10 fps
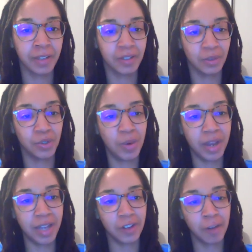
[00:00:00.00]
So 2
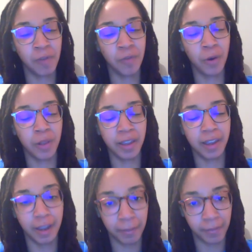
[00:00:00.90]
days off before the
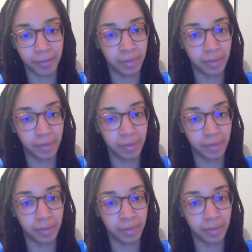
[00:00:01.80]
game.